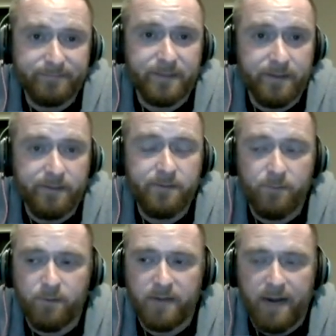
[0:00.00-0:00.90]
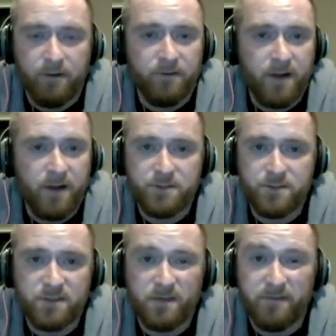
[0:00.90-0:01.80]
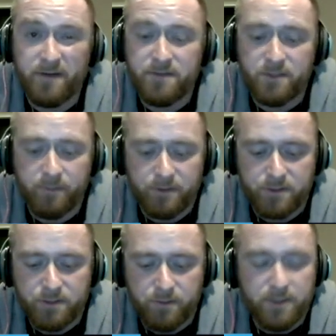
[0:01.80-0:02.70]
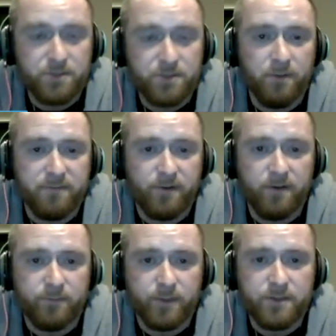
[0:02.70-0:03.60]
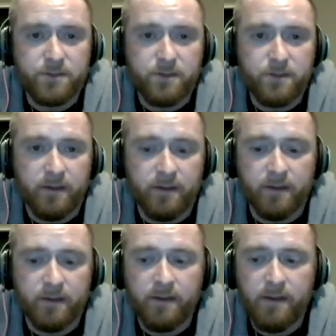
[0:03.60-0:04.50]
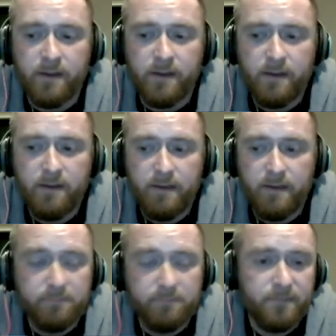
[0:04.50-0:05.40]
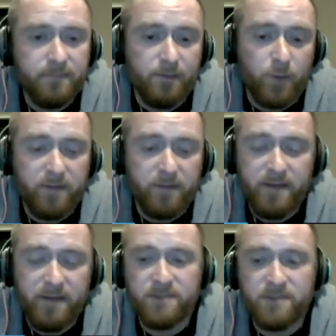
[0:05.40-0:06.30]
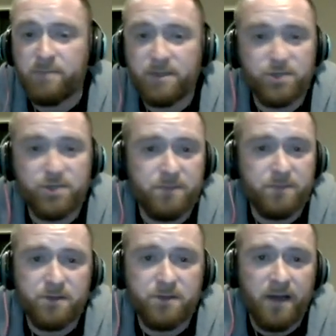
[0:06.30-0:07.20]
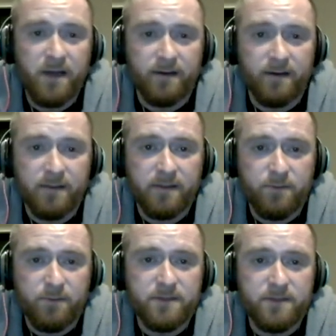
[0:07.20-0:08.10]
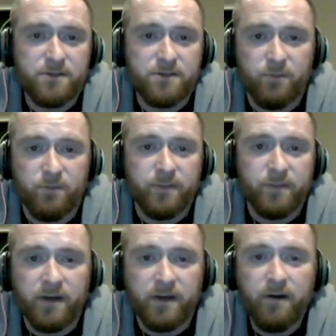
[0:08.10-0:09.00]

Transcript: Aaron Rodgers is in a very similar situation to what Favre was. And, whether he wins the big chip this year or not, I think you might see some movement there.